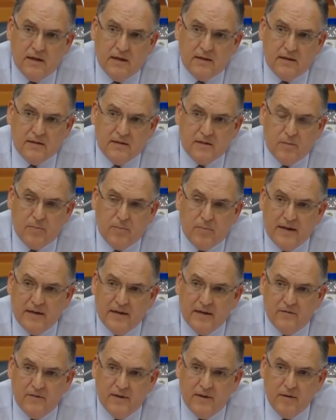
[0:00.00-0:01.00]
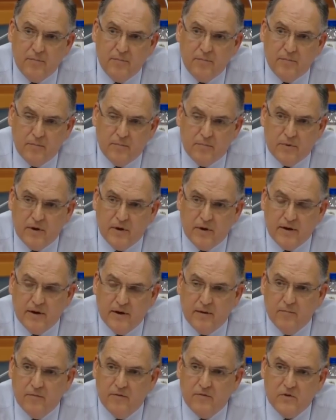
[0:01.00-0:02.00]
at the supply development
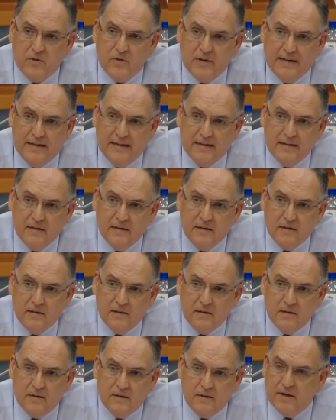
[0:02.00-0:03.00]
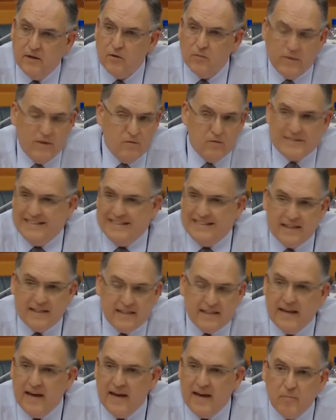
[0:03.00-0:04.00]
program of Trillion, that there was
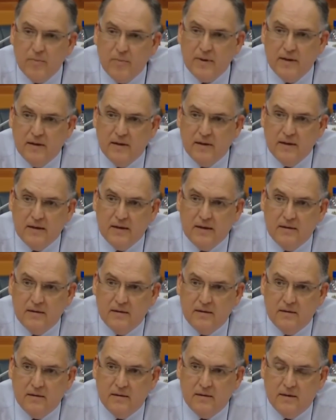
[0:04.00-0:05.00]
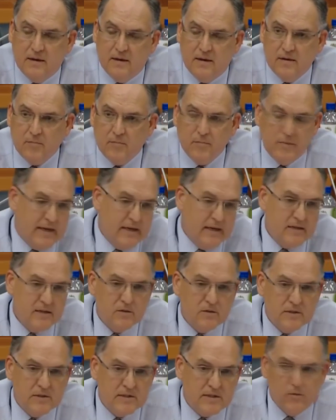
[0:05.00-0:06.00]
nothing happening. And that
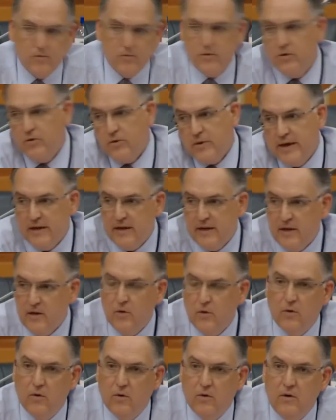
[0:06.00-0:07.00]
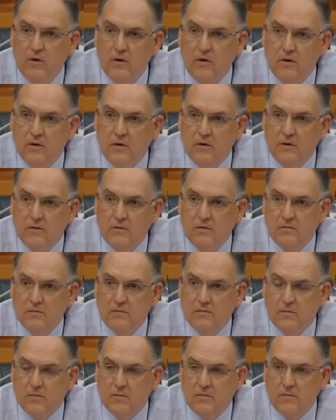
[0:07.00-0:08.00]
McKinsey would say, well, you get in your
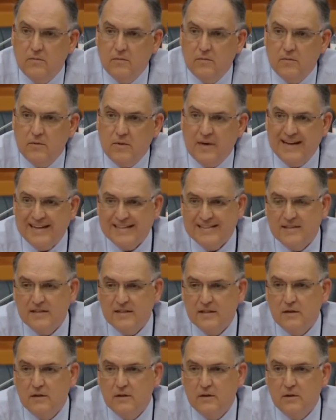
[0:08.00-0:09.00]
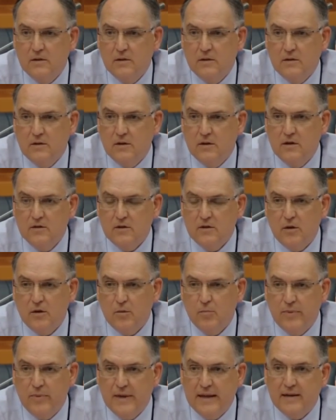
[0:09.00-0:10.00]
cut, don't
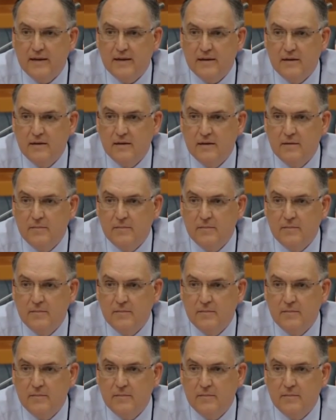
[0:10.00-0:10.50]
complain.